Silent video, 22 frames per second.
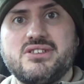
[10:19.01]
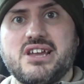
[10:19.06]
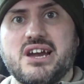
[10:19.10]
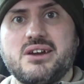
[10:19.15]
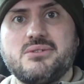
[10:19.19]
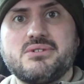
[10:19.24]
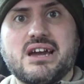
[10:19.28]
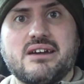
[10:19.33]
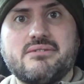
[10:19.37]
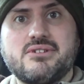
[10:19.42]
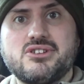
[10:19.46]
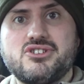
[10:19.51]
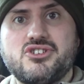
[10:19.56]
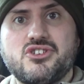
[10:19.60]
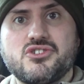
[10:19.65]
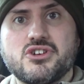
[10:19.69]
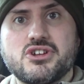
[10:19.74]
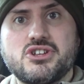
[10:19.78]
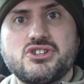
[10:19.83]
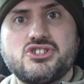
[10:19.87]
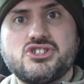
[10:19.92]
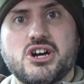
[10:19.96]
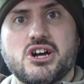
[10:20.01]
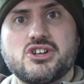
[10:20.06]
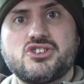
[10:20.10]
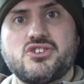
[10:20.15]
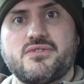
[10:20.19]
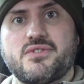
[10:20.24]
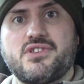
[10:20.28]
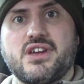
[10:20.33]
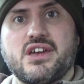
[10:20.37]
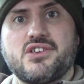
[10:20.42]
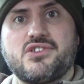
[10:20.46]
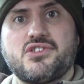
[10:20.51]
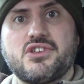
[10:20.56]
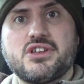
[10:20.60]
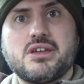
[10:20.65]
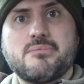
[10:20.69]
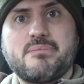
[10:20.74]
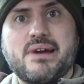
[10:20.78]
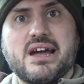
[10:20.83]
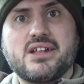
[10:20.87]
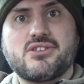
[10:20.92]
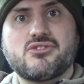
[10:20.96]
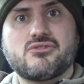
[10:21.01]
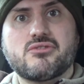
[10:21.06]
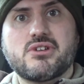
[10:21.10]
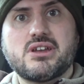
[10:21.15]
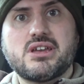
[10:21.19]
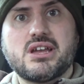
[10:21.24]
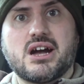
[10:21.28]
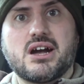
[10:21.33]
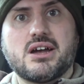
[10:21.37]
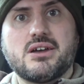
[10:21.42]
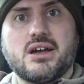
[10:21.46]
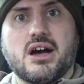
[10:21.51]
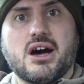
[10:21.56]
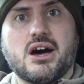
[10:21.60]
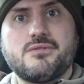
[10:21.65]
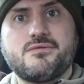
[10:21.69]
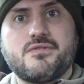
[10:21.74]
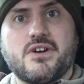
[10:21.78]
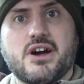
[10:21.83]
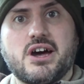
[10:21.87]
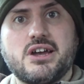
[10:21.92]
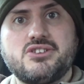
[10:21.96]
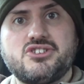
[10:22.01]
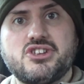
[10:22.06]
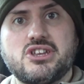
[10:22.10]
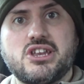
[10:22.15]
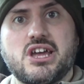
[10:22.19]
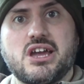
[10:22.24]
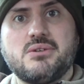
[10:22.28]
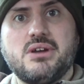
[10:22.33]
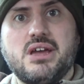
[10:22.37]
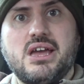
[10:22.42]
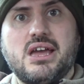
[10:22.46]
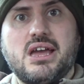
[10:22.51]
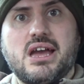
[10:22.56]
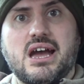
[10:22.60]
No garage is going to charge you for testing a battery, I find, you know.